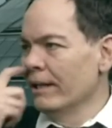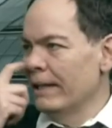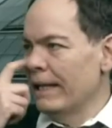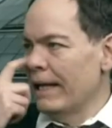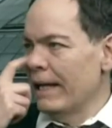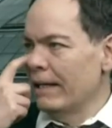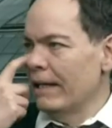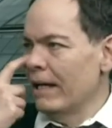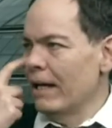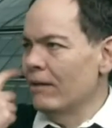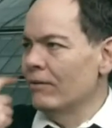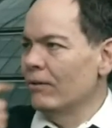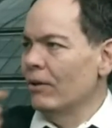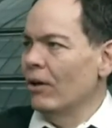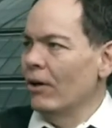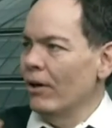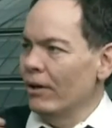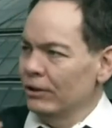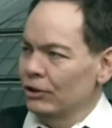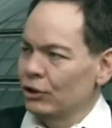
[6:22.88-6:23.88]
that
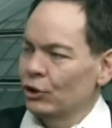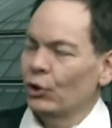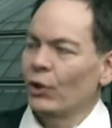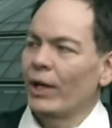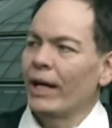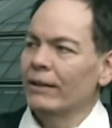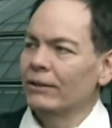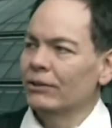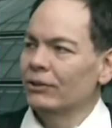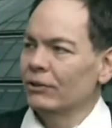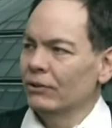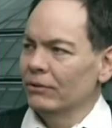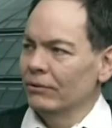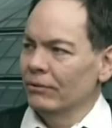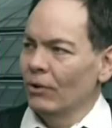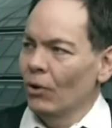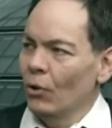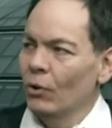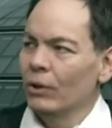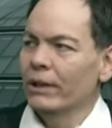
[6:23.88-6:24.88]
are entrenched
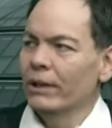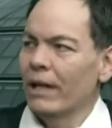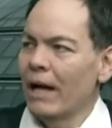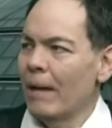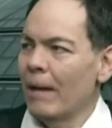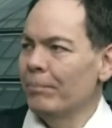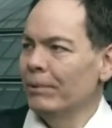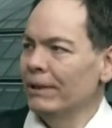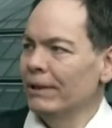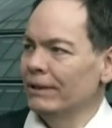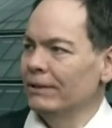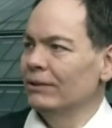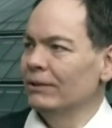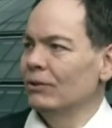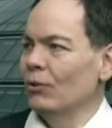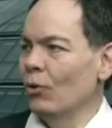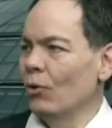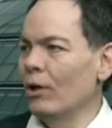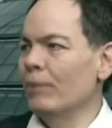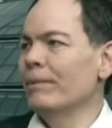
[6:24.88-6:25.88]
oligopolists
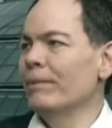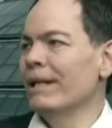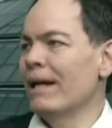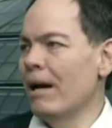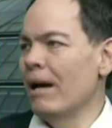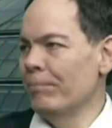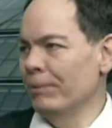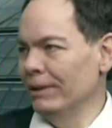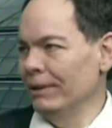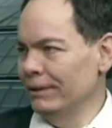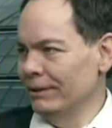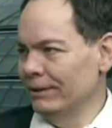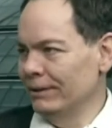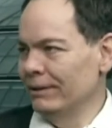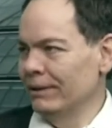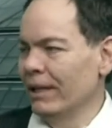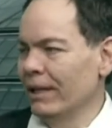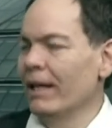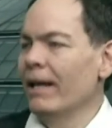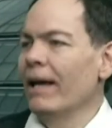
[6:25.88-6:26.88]
or
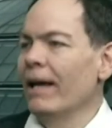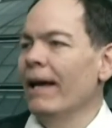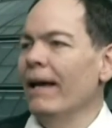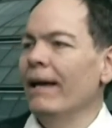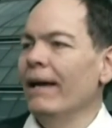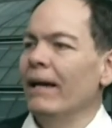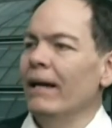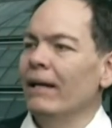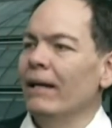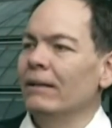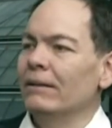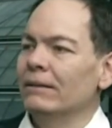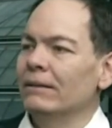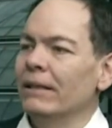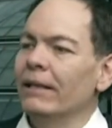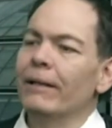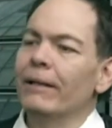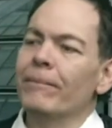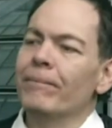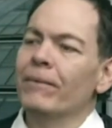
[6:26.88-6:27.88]
monopolists.
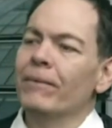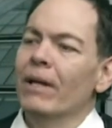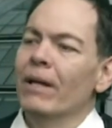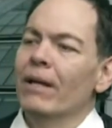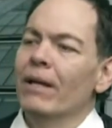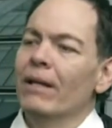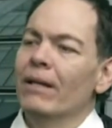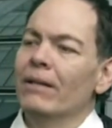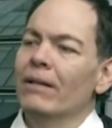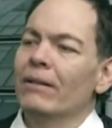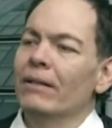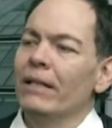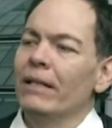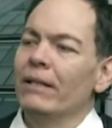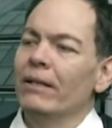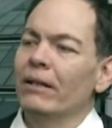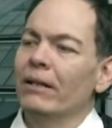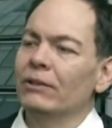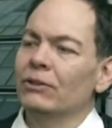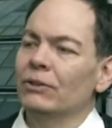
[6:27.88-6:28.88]
And the
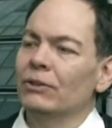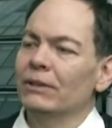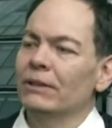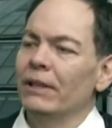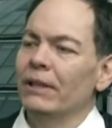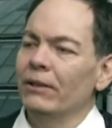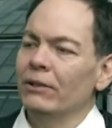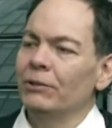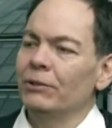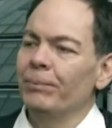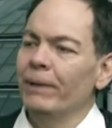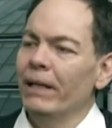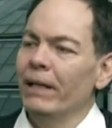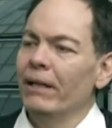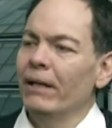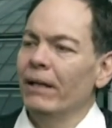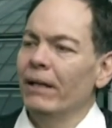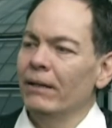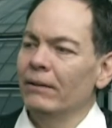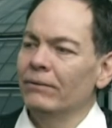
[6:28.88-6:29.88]
countries that you
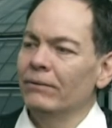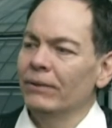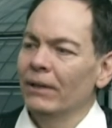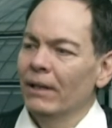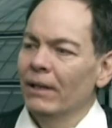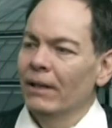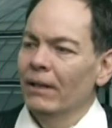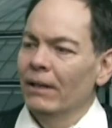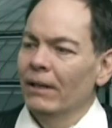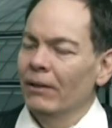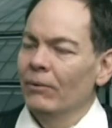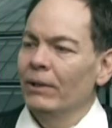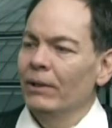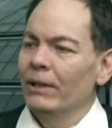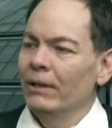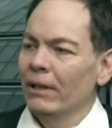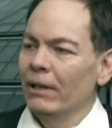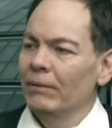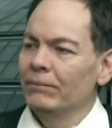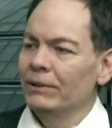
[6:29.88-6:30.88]
speak of, when
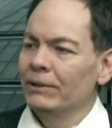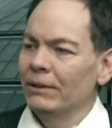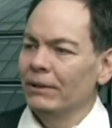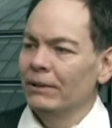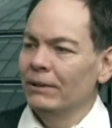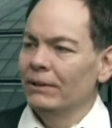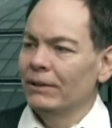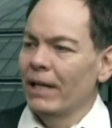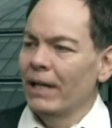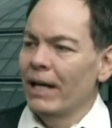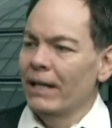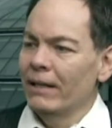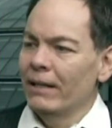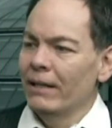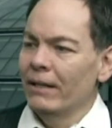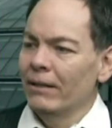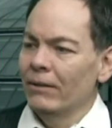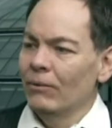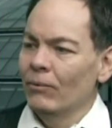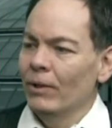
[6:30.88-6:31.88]
it comes to
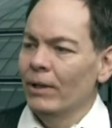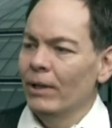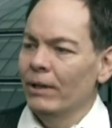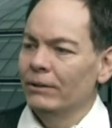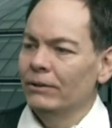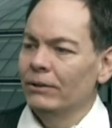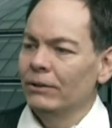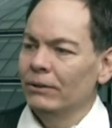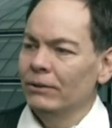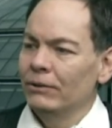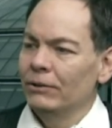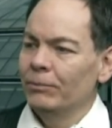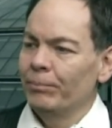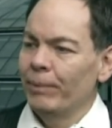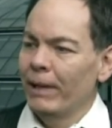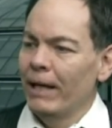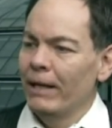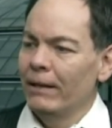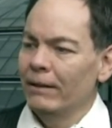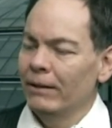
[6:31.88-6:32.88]
deciding where to
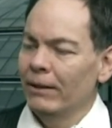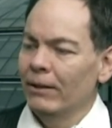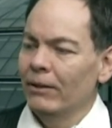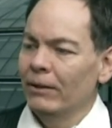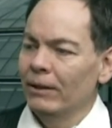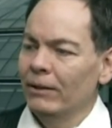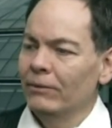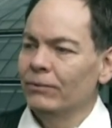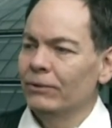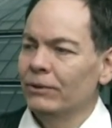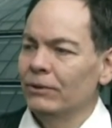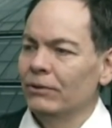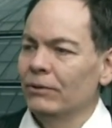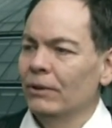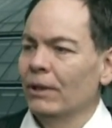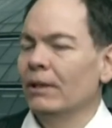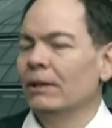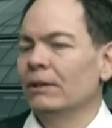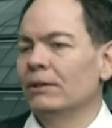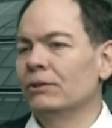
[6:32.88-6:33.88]
spend their
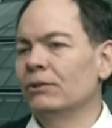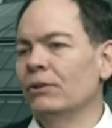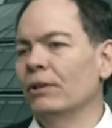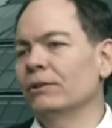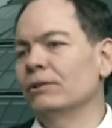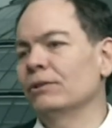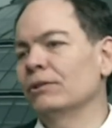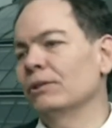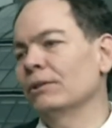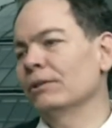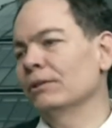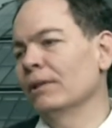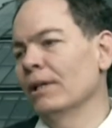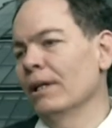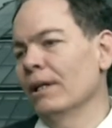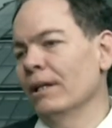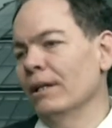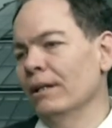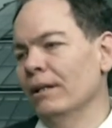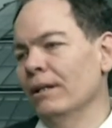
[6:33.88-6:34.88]
infrastructure
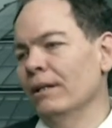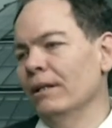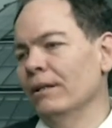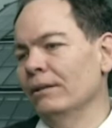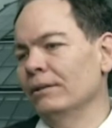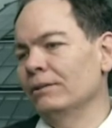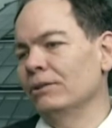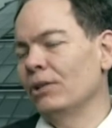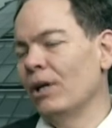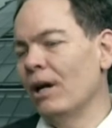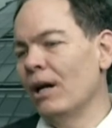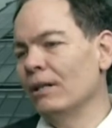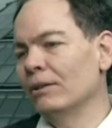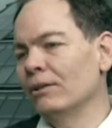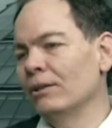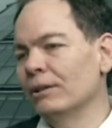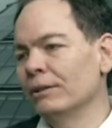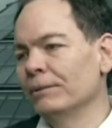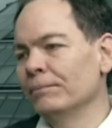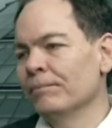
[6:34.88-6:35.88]

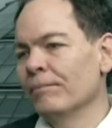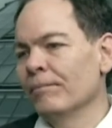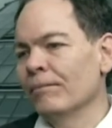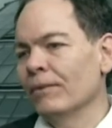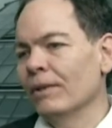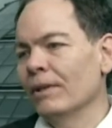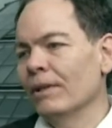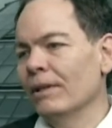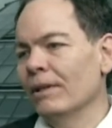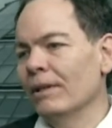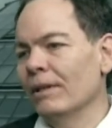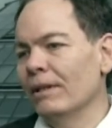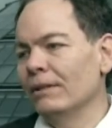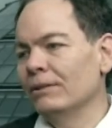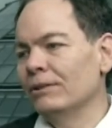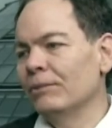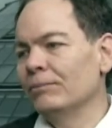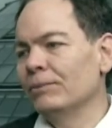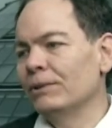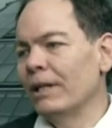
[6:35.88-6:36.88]
dollar,
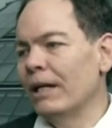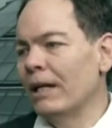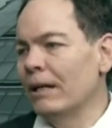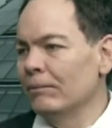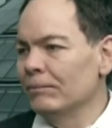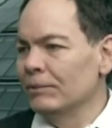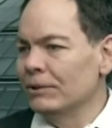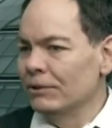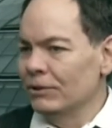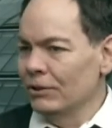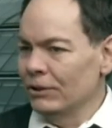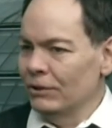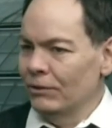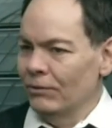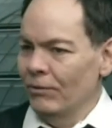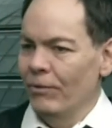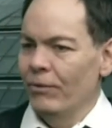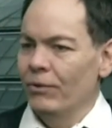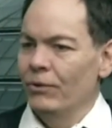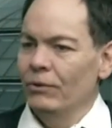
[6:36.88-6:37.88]
sometimes
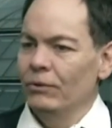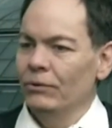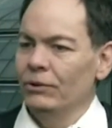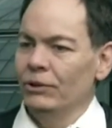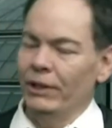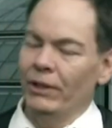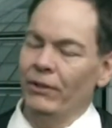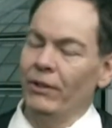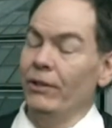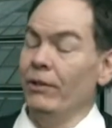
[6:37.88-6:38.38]
just through sheer